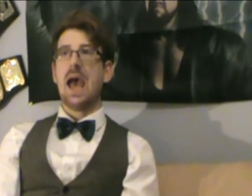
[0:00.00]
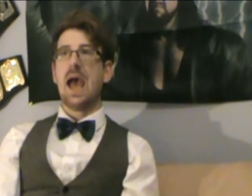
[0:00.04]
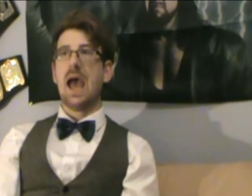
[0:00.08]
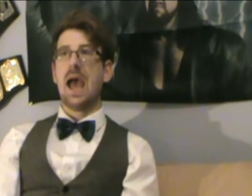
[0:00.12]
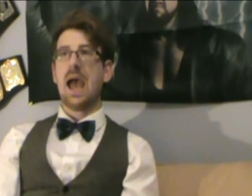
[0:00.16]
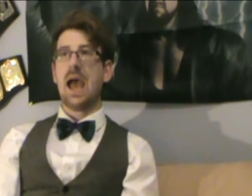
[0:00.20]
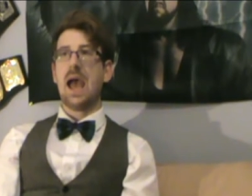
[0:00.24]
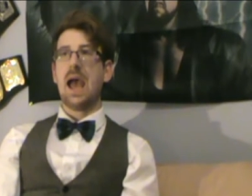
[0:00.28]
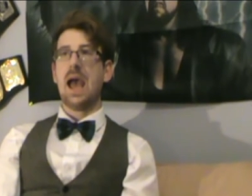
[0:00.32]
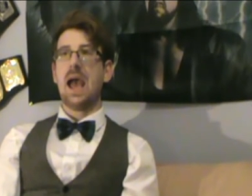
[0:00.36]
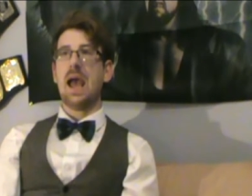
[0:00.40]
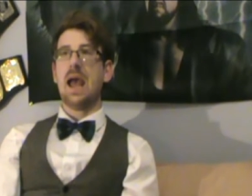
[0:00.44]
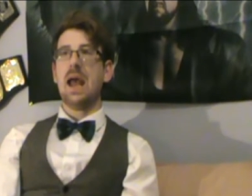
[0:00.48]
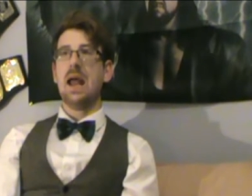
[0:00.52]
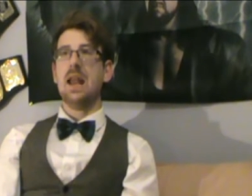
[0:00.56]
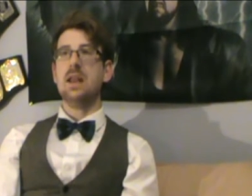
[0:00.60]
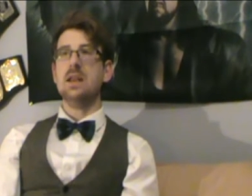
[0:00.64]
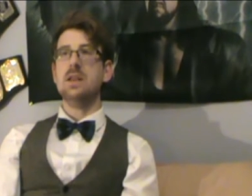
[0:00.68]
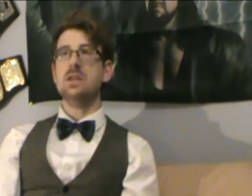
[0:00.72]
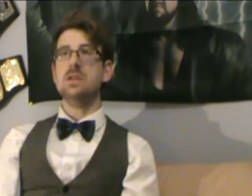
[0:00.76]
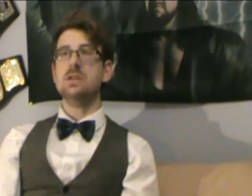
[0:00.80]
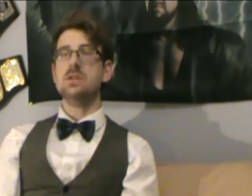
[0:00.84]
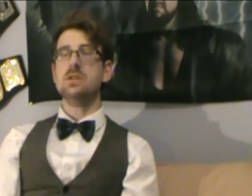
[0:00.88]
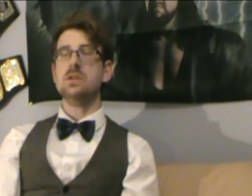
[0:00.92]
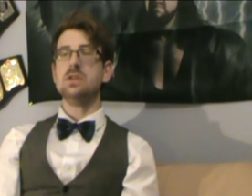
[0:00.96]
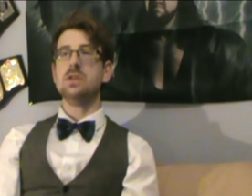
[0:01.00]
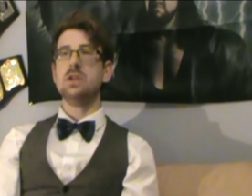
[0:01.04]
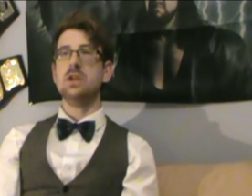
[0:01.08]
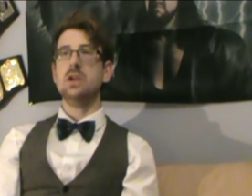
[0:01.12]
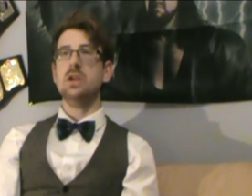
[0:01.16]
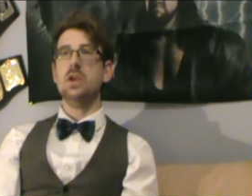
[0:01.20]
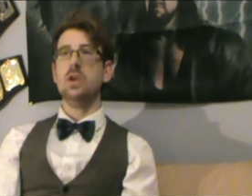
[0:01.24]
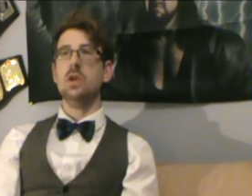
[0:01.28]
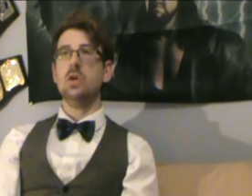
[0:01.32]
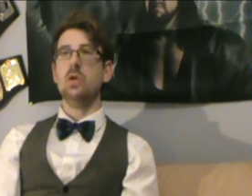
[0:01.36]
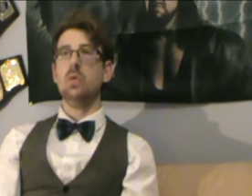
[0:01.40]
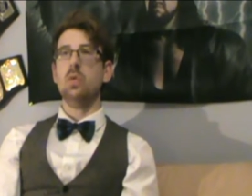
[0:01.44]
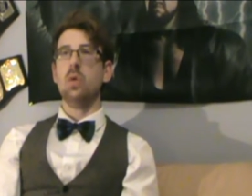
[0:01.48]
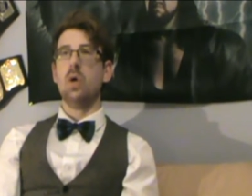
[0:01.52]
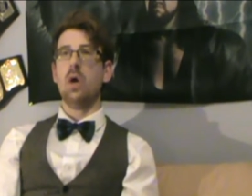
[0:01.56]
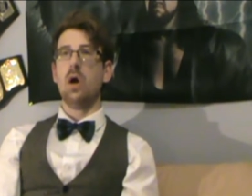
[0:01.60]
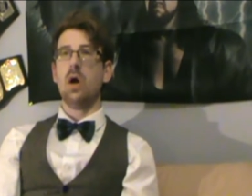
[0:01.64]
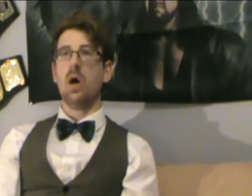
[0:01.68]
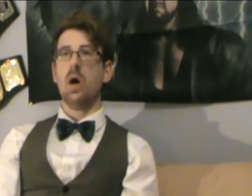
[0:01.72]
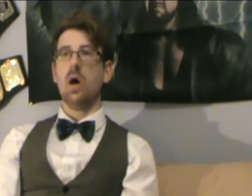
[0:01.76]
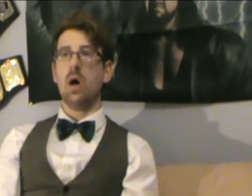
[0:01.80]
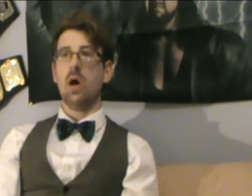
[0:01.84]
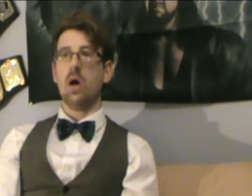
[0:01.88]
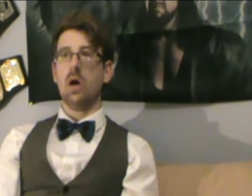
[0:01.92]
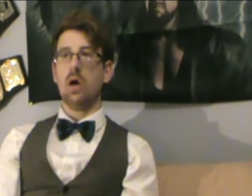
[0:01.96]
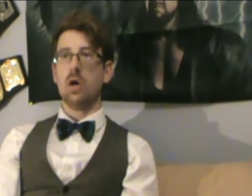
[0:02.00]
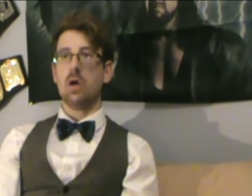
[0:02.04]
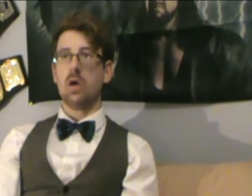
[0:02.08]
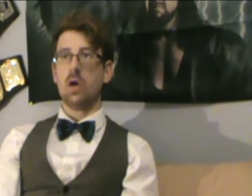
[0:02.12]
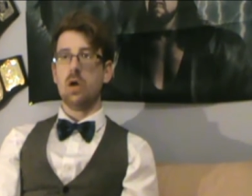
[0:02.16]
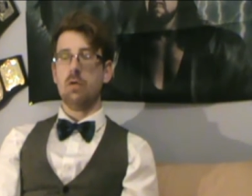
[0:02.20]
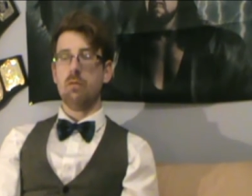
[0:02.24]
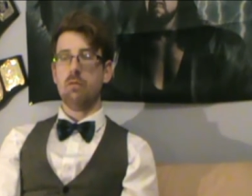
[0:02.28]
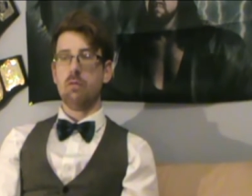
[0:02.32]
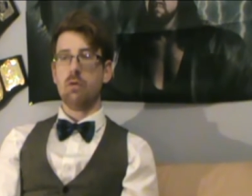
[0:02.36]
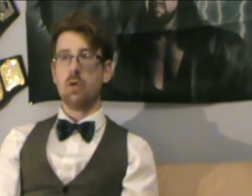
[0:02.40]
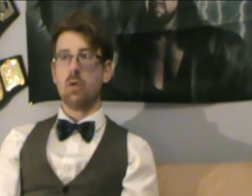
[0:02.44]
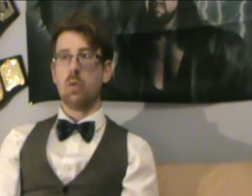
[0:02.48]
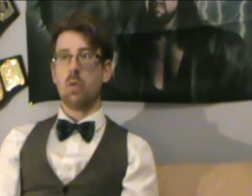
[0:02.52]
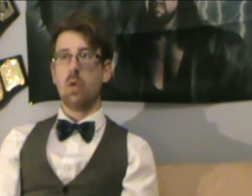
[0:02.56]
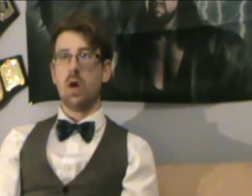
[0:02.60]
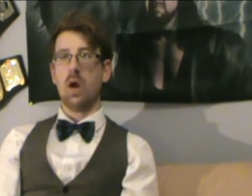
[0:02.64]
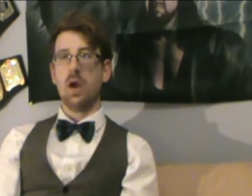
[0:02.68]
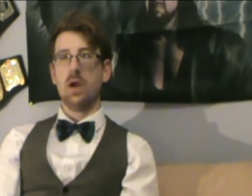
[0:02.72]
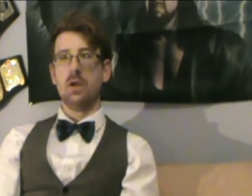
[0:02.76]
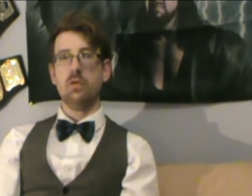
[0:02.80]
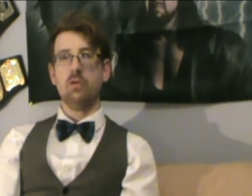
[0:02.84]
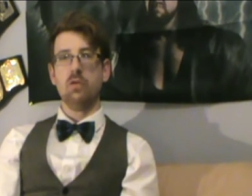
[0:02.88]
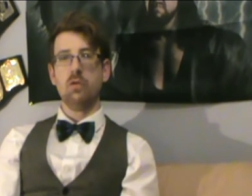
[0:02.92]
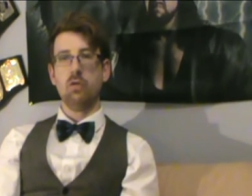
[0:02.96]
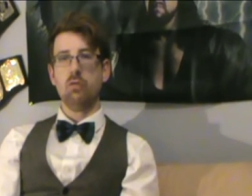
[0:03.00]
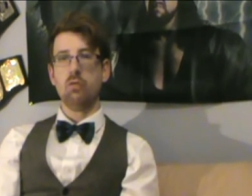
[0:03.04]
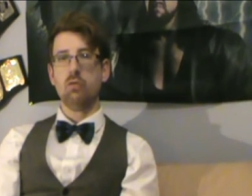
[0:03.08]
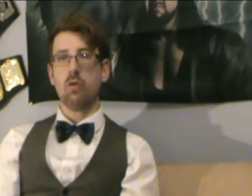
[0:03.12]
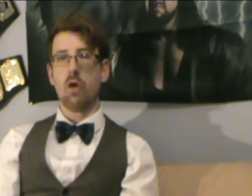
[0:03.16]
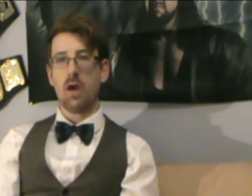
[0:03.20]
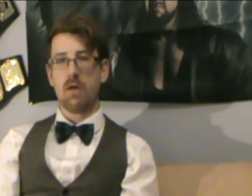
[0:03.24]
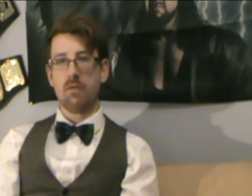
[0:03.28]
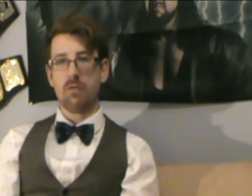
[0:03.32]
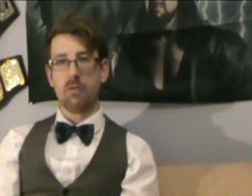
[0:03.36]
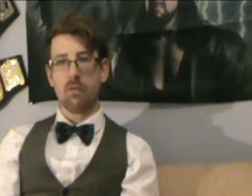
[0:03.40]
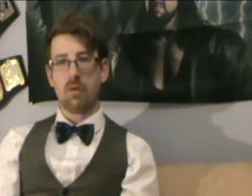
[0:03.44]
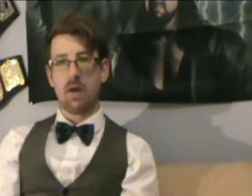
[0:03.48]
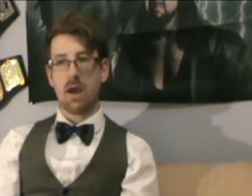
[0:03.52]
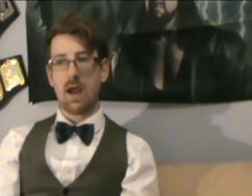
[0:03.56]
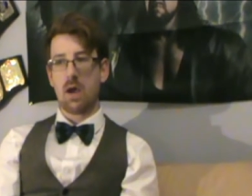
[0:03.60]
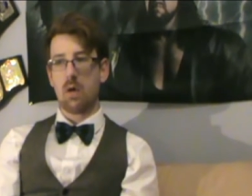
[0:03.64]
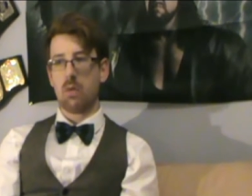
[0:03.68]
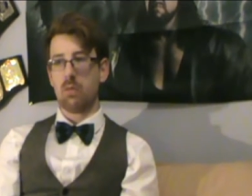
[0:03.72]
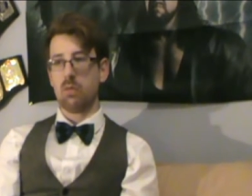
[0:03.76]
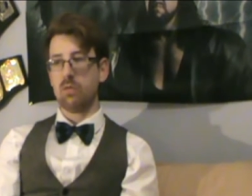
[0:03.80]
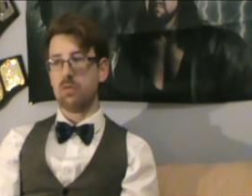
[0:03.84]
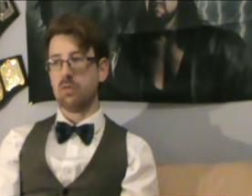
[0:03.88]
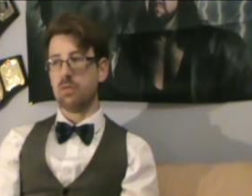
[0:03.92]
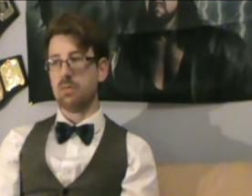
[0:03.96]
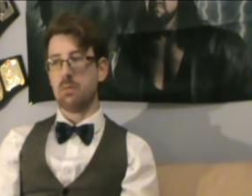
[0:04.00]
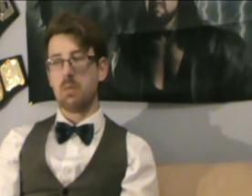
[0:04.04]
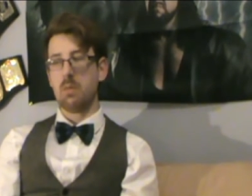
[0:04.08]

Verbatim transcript: and you are kind of required to drive around